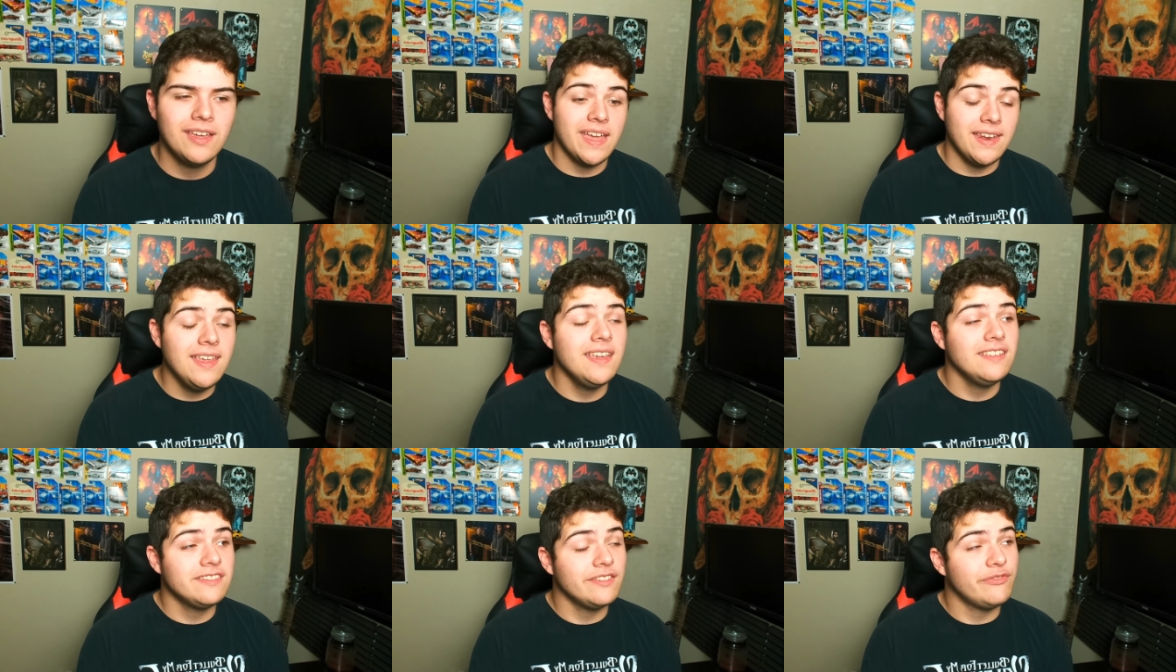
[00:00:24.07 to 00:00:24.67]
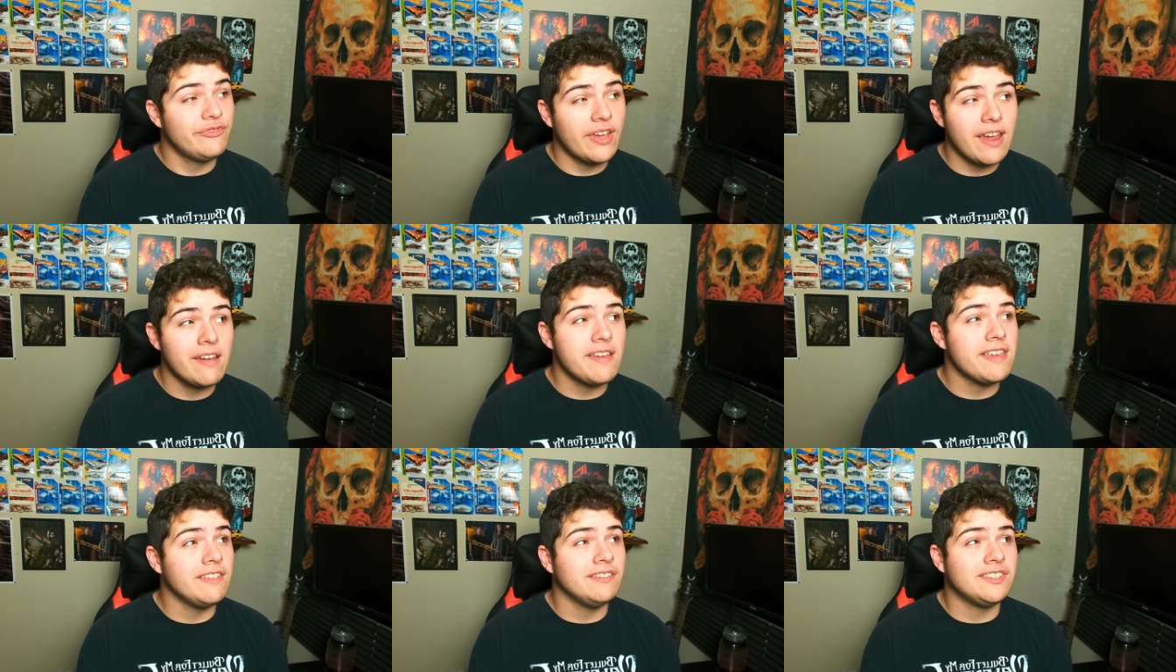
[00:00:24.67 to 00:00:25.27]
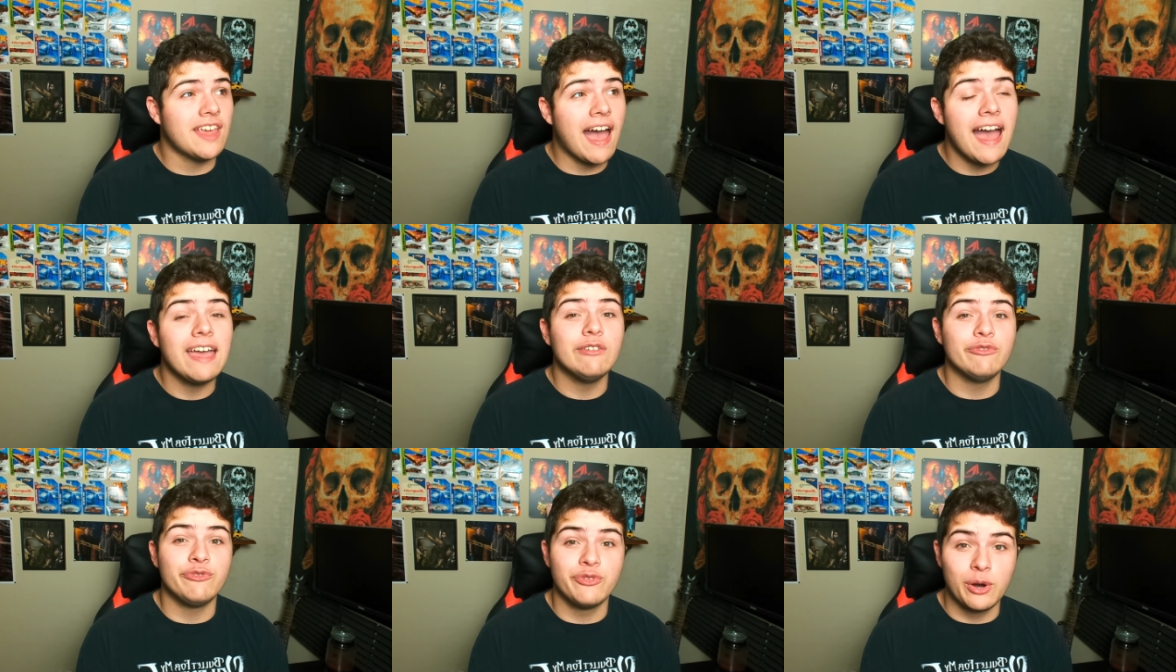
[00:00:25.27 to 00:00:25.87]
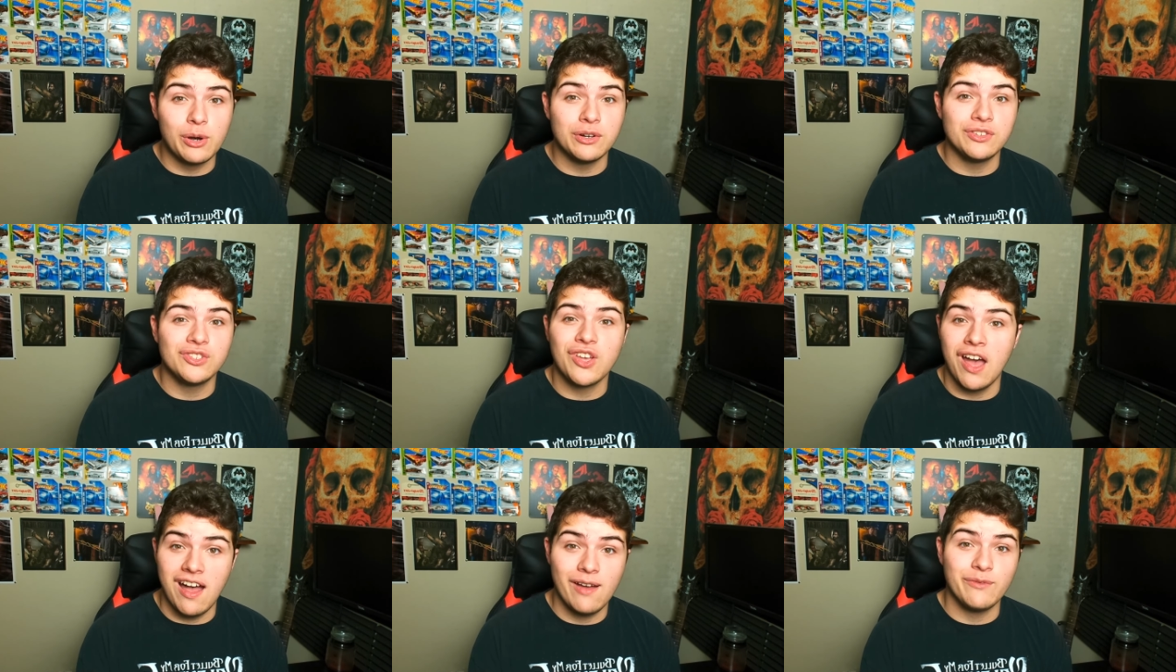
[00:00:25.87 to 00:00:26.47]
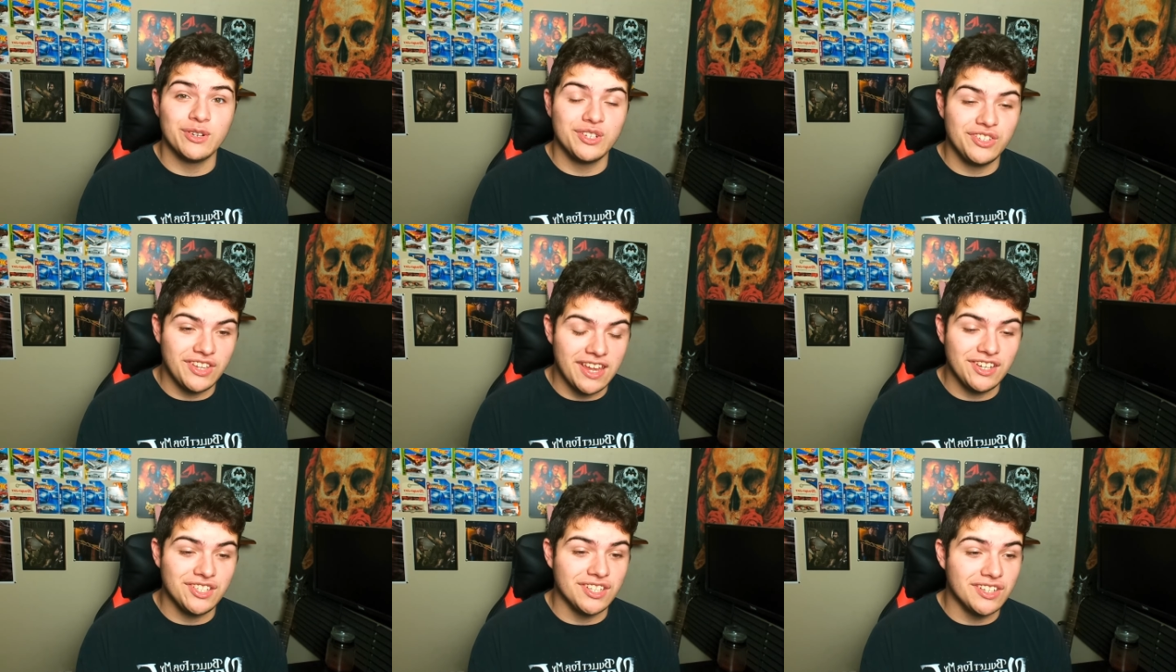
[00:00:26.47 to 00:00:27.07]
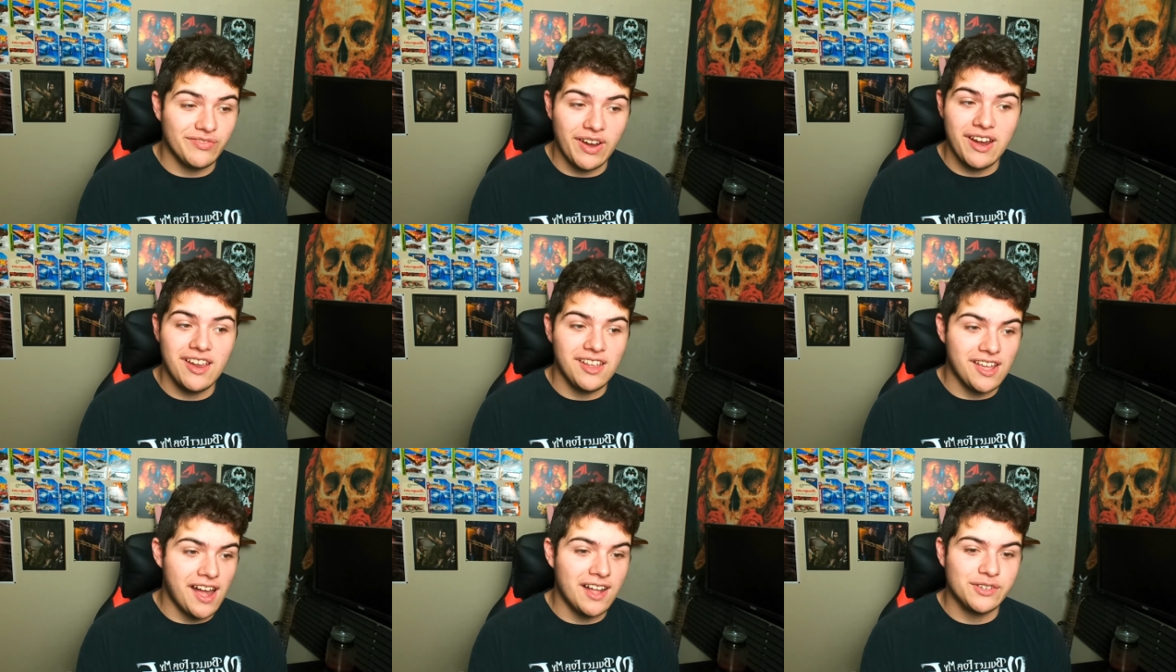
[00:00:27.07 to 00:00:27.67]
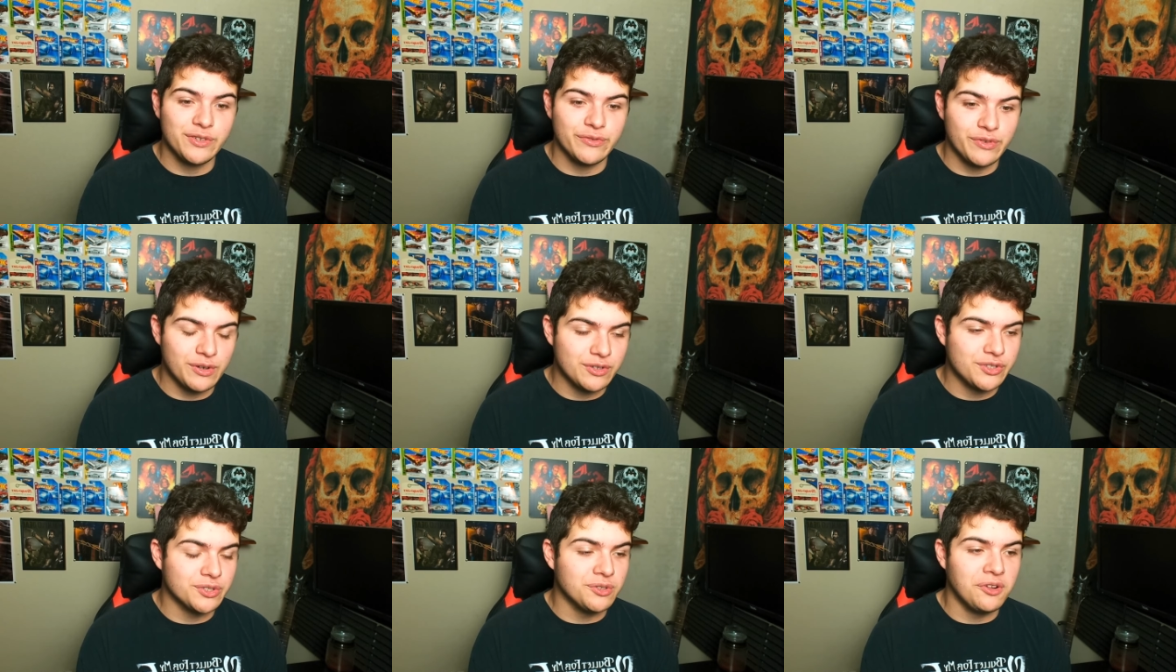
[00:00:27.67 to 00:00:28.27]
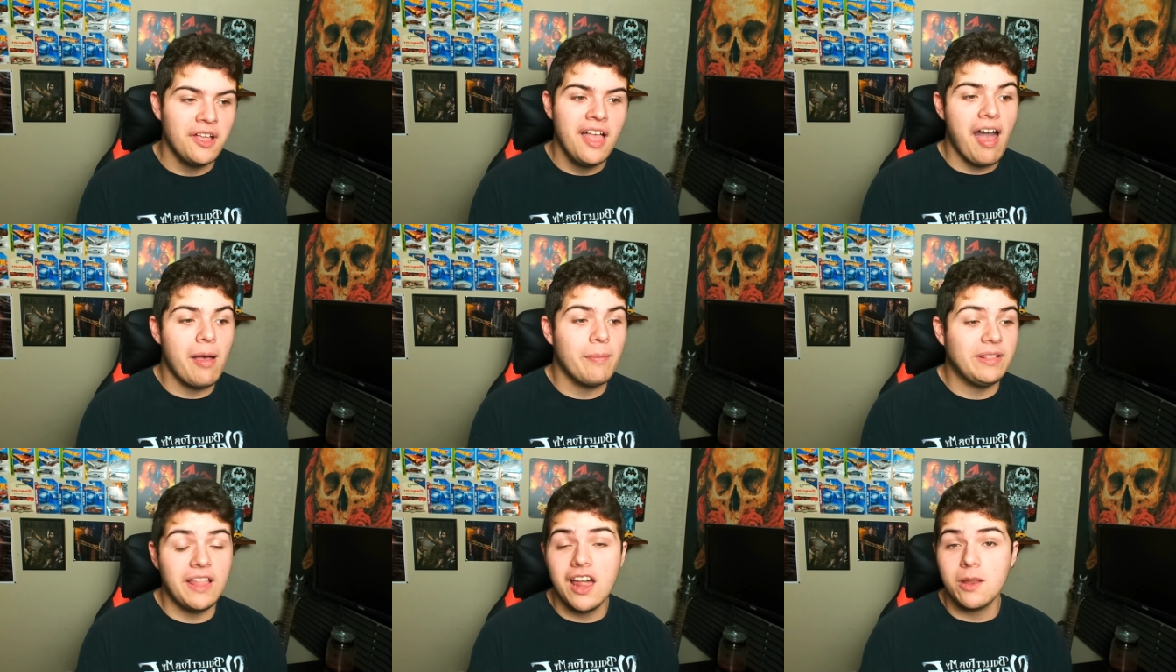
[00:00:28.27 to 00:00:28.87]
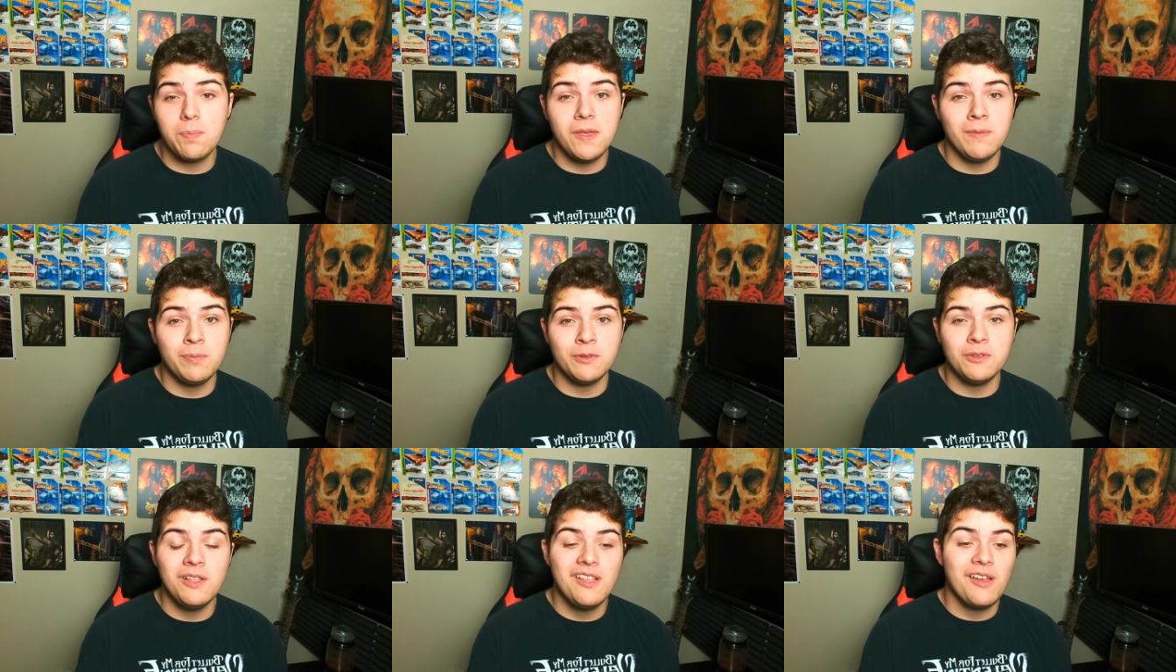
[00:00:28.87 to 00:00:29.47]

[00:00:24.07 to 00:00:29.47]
And it is a very diverse conversation, very controversial. Um, a lot of people